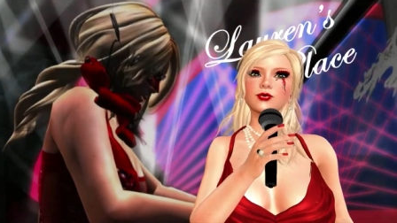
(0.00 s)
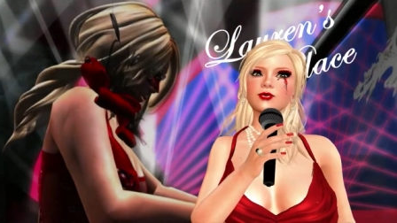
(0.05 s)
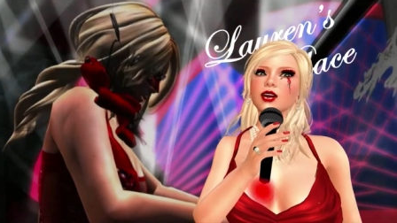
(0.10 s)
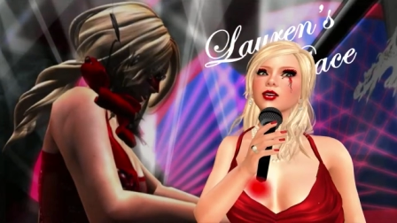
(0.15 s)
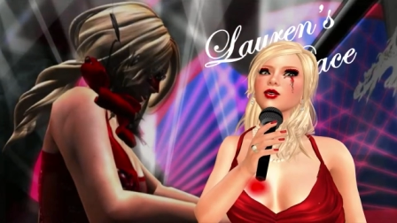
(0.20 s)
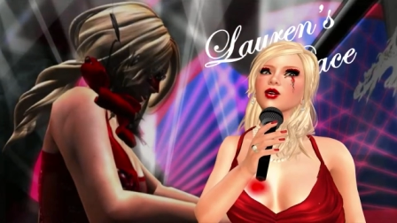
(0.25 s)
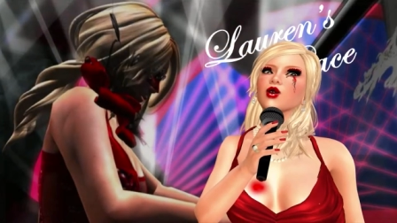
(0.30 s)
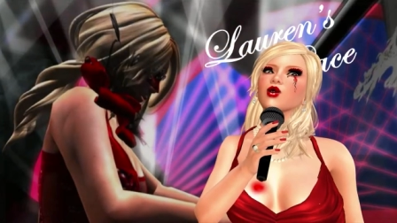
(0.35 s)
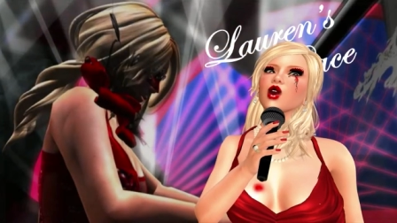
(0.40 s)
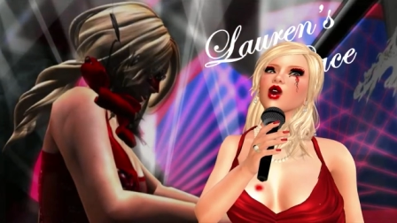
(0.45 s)
you
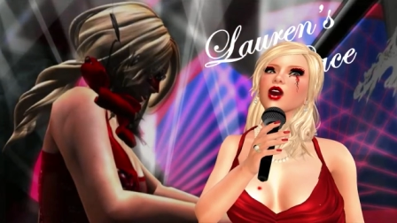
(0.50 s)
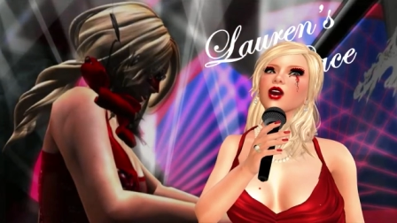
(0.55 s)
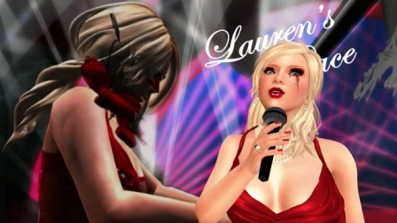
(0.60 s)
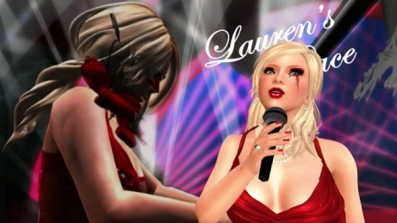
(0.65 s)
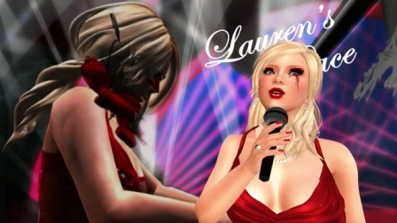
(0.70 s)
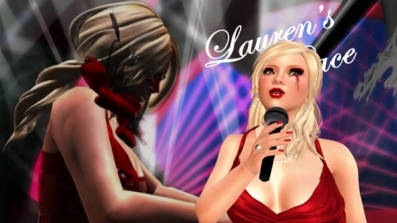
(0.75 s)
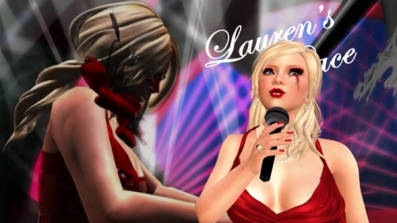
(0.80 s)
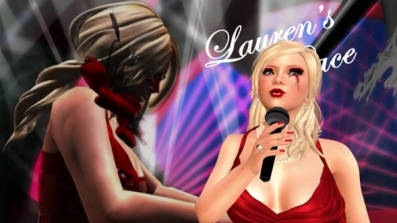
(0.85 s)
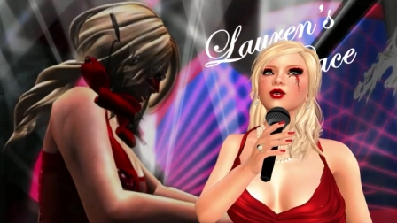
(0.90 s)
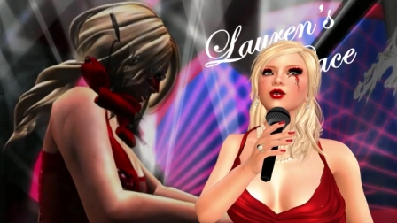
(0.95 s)
have the
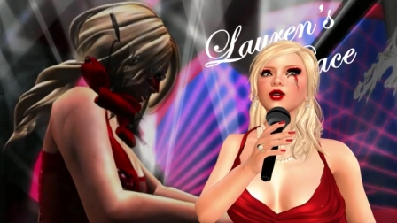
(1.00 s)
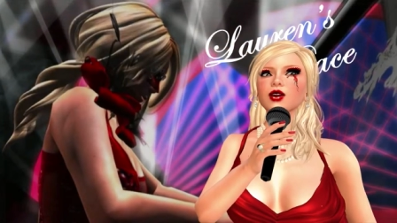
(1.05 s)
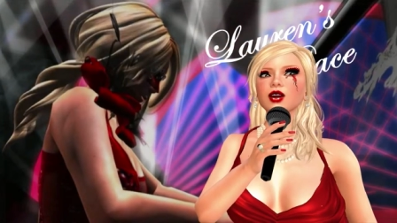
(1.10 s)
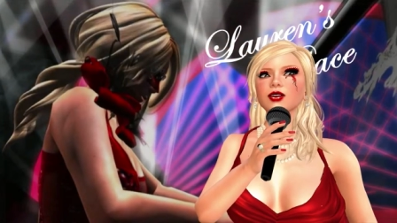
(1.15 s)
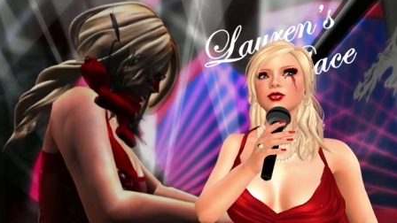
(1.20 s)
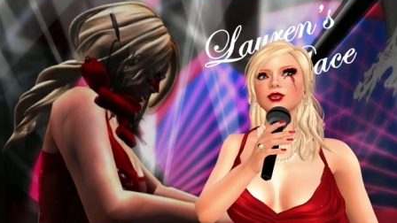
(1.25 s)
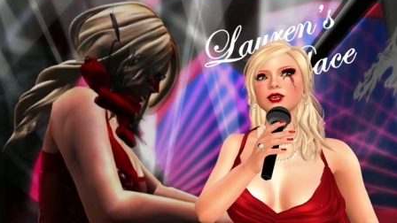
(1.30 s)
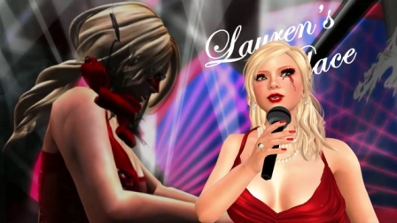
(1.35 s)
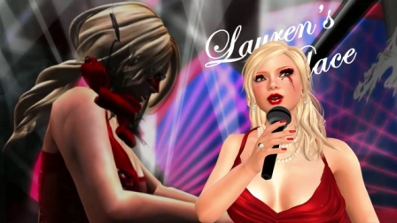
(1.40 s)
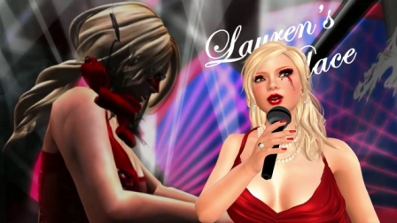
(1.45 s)
right to
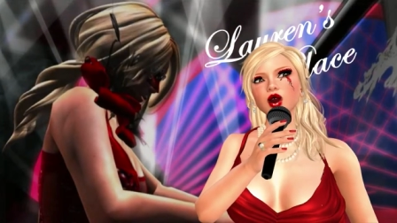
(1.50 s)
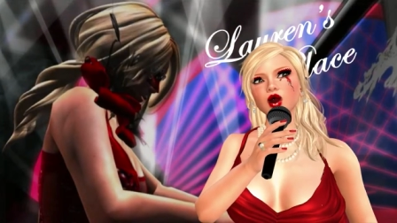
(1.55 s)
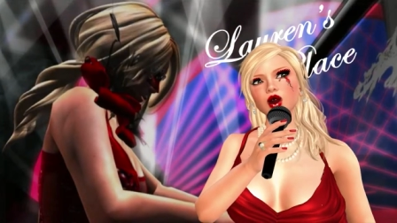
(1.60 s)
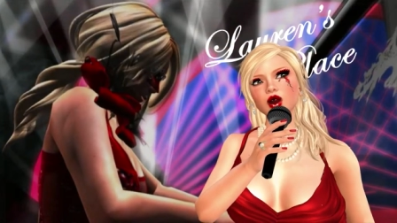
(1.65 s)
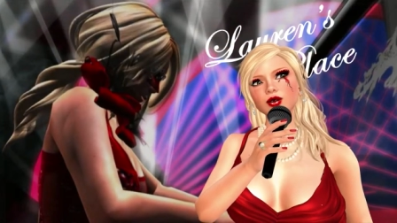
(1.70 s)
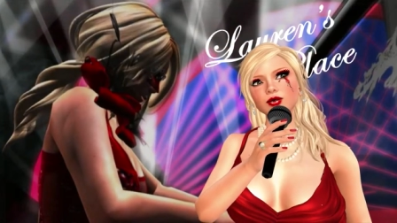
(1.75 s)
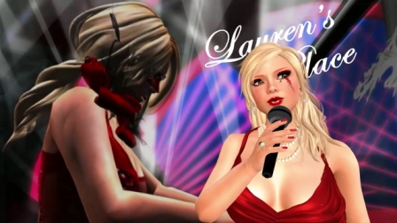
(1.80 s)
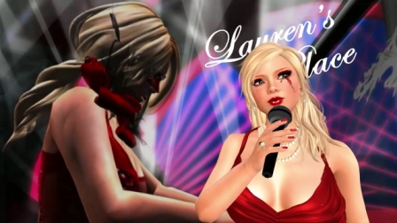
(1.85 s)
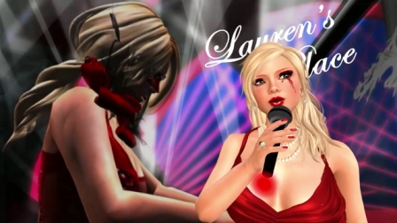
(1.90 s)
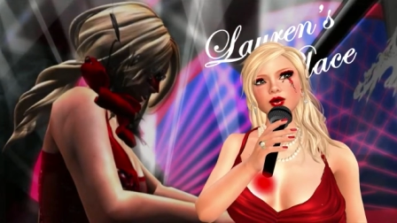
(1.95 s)
sing the
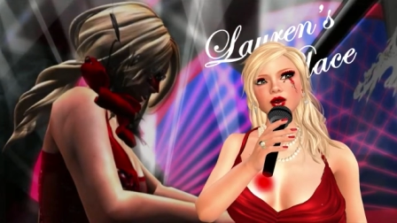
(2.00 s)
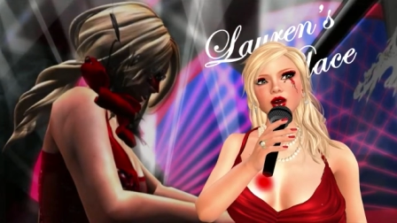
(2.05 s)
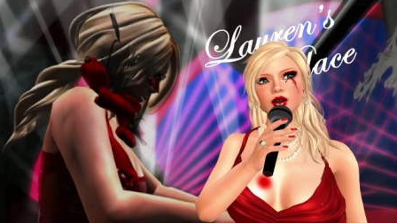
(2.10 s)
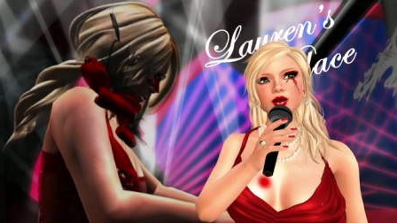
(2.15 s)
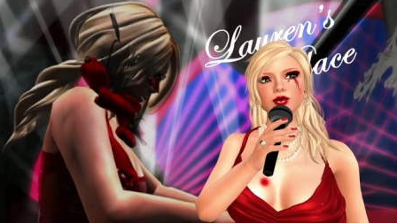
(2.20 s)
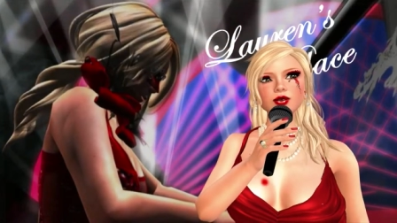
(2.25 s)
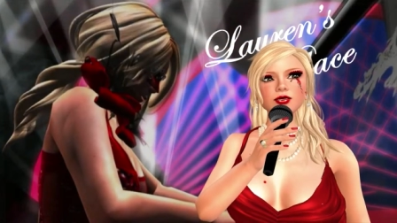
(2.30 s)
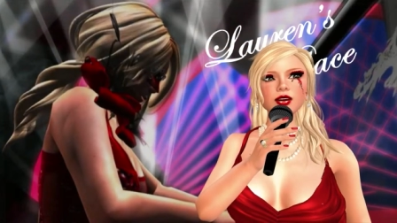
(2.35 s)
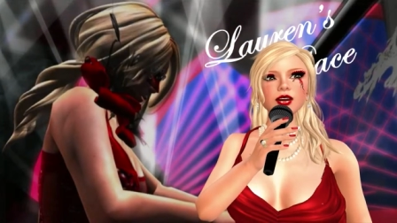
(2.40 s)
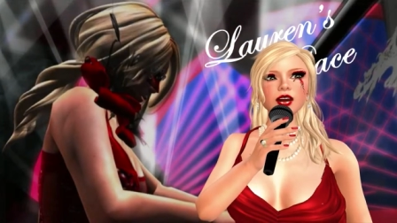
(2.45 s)
blues if you're
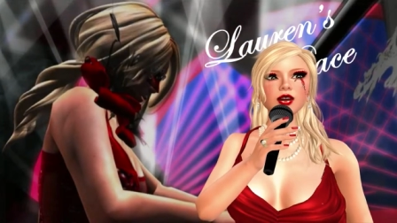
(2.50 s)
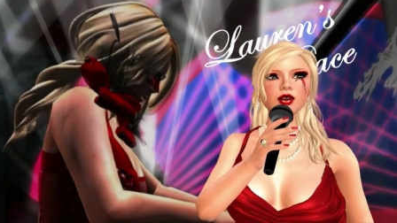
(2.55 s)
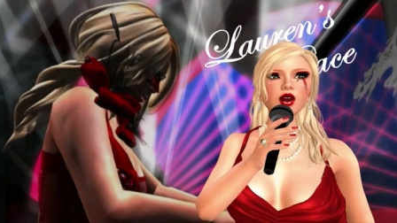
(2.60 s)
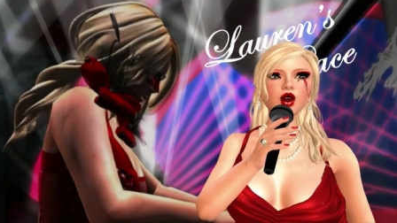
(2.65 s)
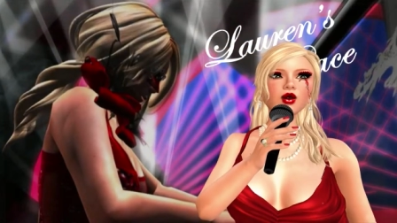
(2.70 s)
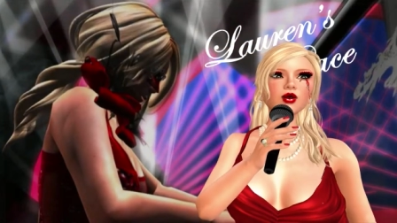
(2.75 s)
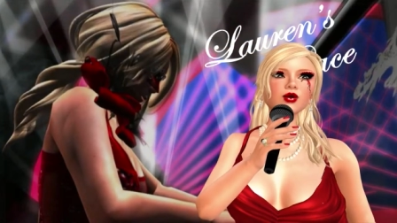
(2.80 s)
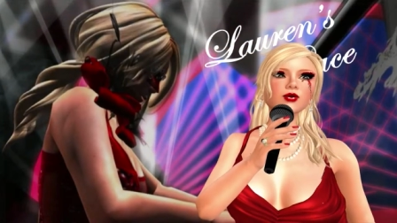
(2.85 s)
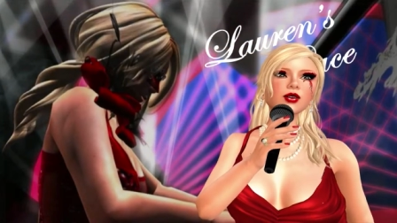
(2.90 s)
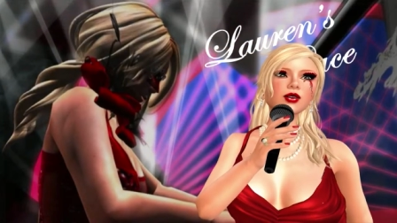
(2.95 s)
older
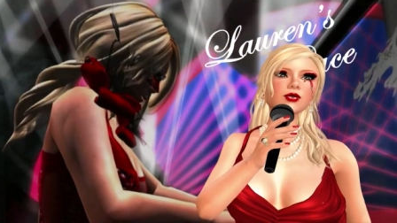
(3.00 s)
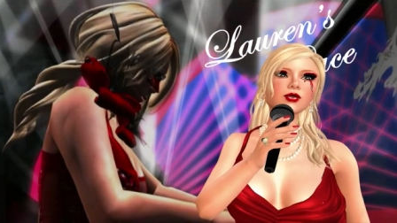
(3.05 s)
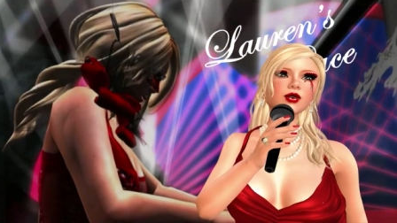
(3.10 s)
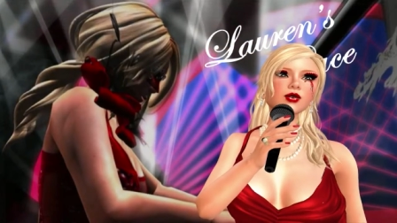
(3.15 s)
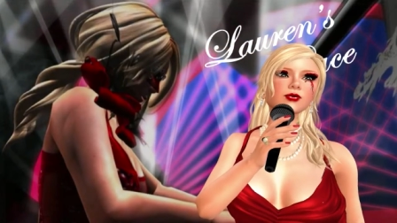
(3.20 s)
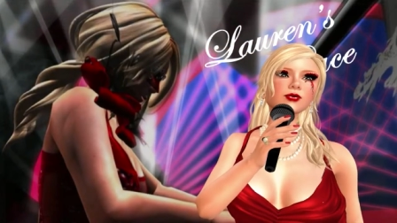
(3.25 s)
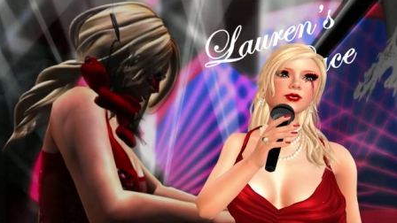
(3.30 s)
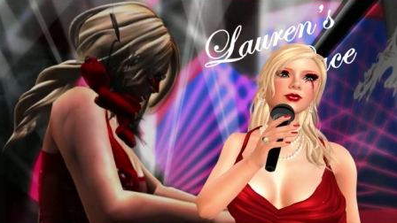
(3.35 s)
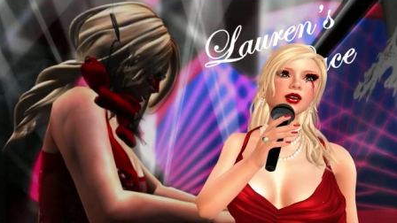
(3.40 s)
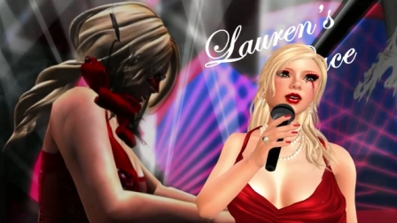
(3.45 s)
than dirt,
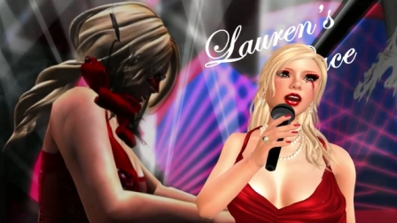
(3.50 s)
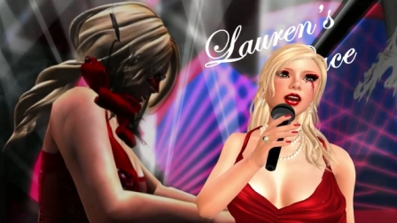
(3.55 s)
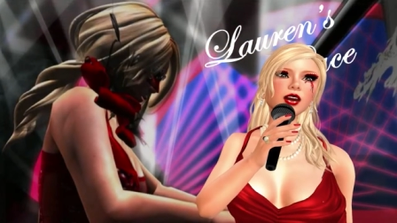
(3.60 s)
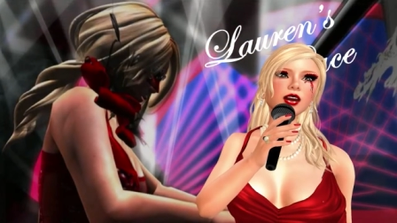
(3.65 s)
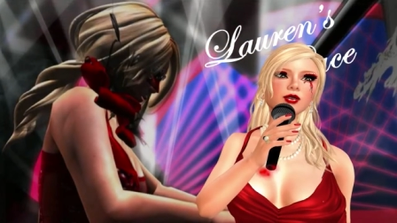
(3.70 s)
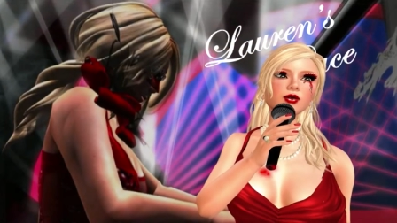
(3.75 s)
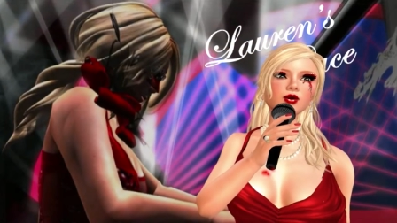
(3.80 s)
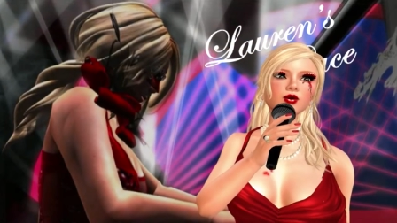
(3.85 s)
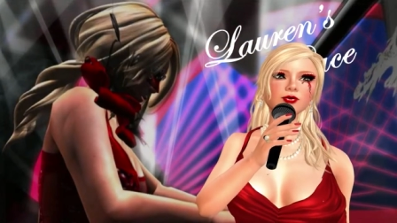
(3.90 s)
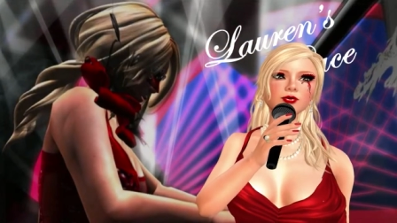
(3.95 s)

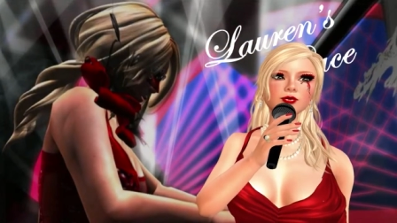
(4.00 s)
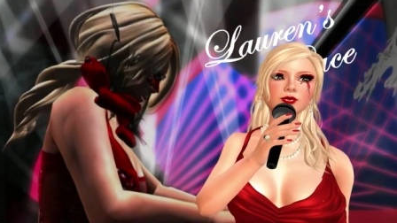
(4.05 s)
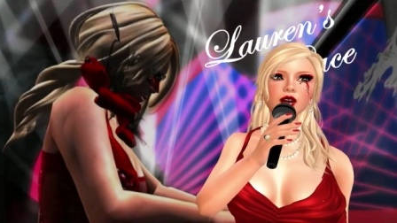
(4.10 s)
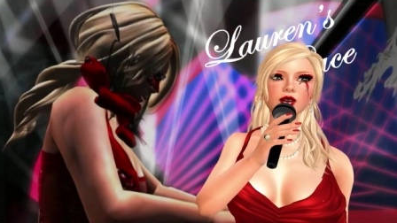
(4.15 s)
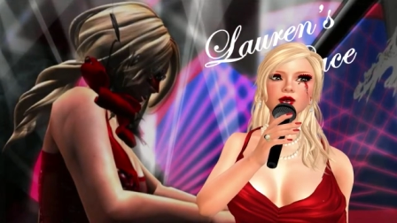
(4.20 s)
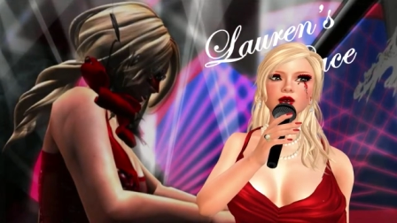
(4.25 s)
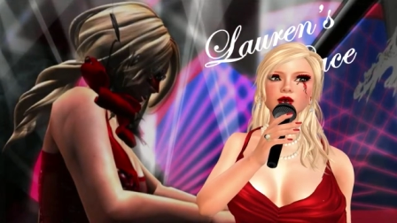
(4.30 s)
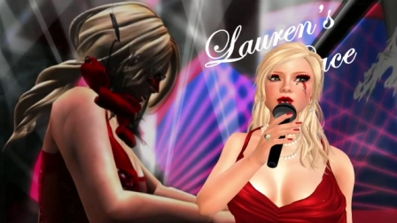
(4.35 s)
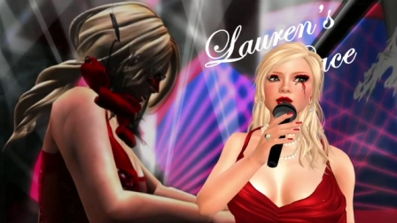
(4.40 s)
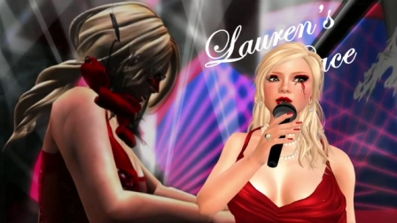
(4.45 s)
think,
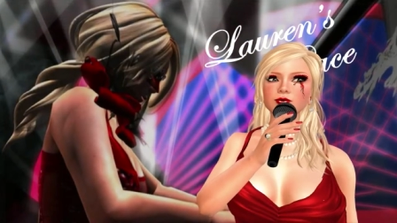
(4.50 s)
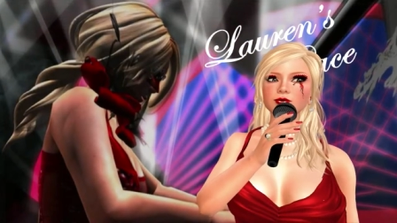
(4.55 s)
Okay?